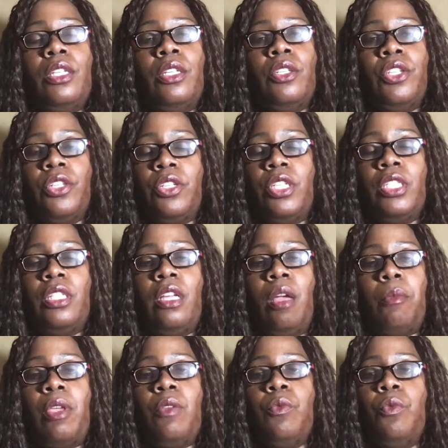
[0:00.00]
you're going to
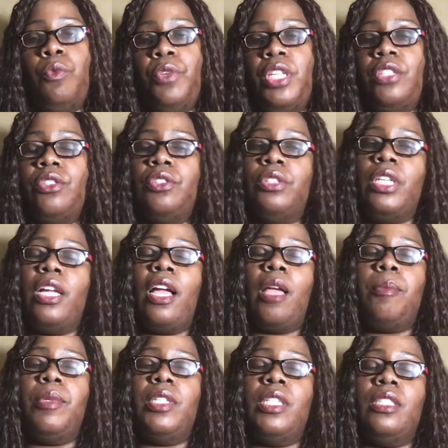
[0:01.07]
tell me which 3
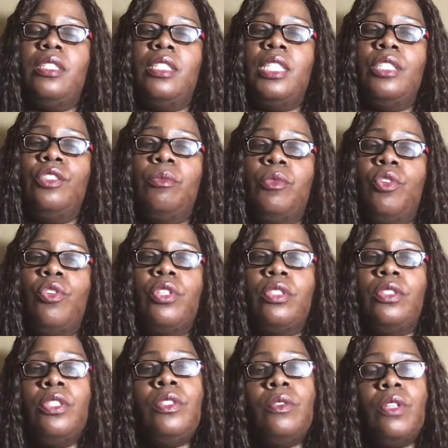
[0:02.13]
competencies from course
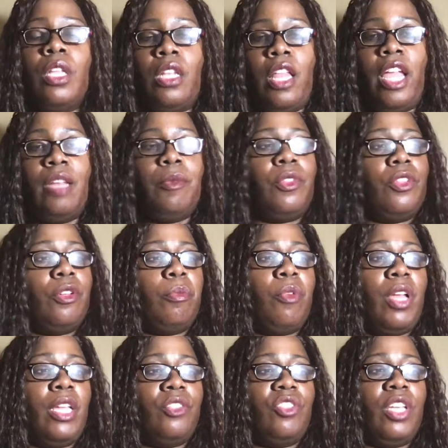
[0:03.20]
2 align with your
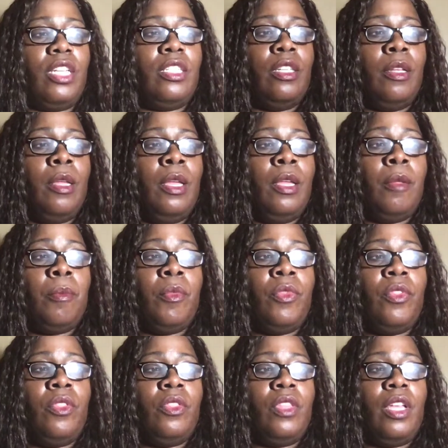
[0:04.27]
project.
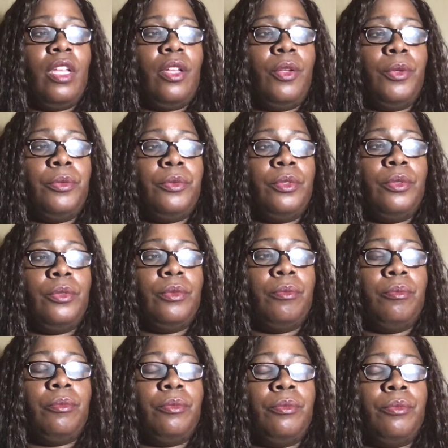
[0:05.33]
Now,
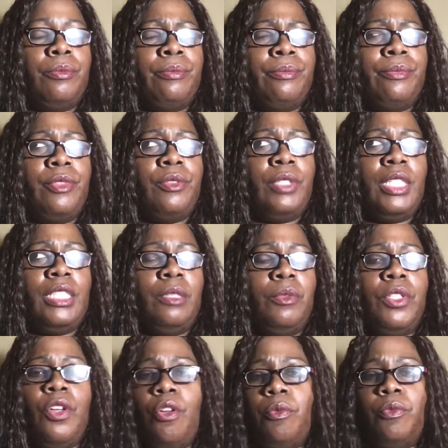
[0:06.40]
let's see,
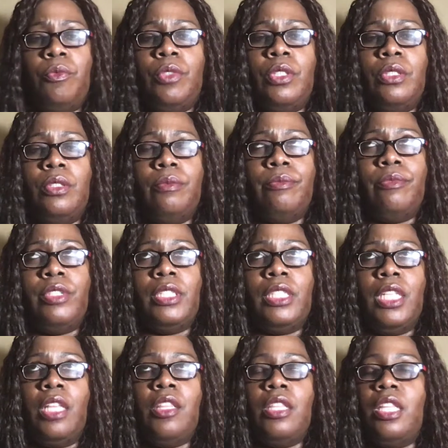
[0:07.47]
there's
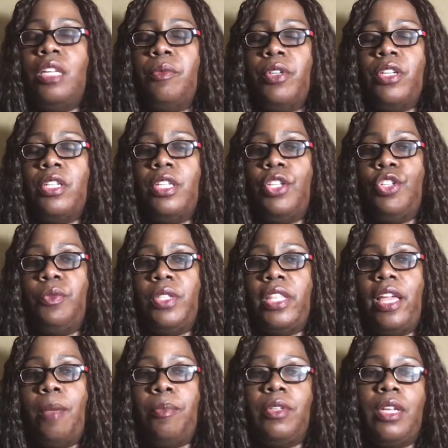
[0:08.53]
another thing we're going to do with
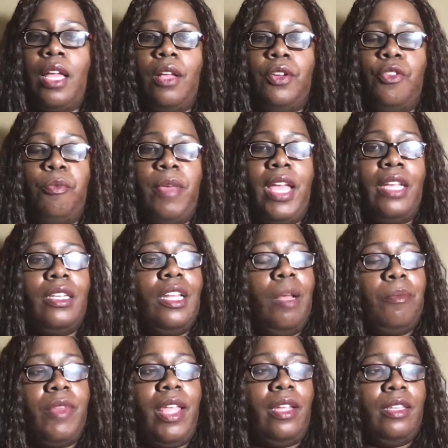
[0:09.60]
that, but I'll
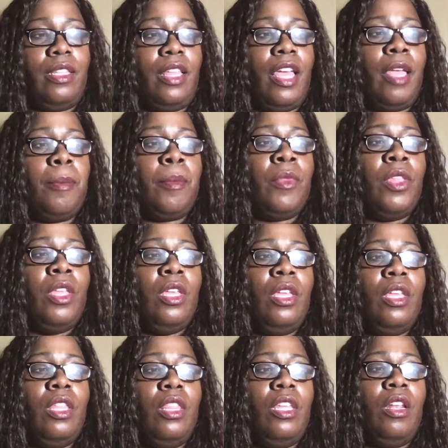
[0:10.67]
come back to that.
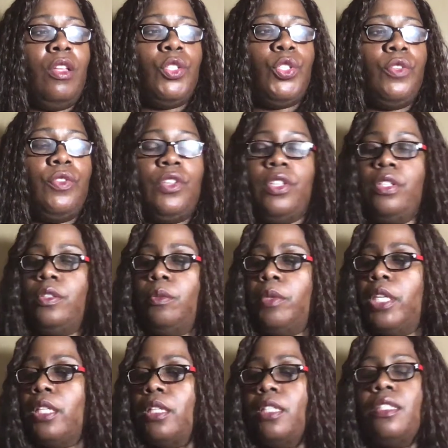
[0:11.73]
Then also for this
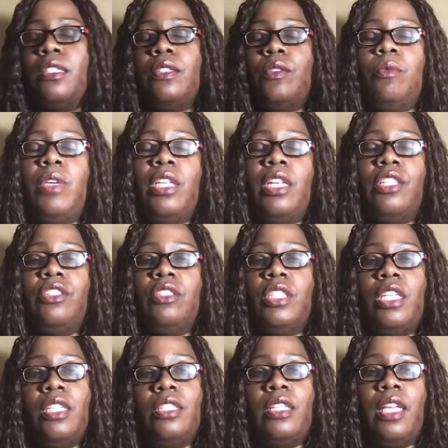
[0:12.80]
week, this is the week that you
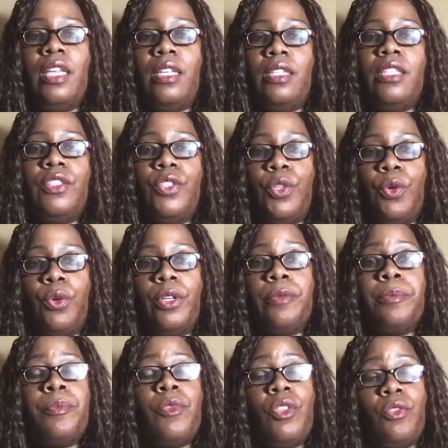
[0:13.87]
need to hand in
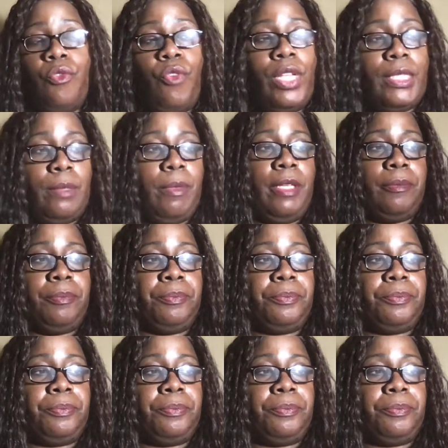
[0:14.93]
your resume.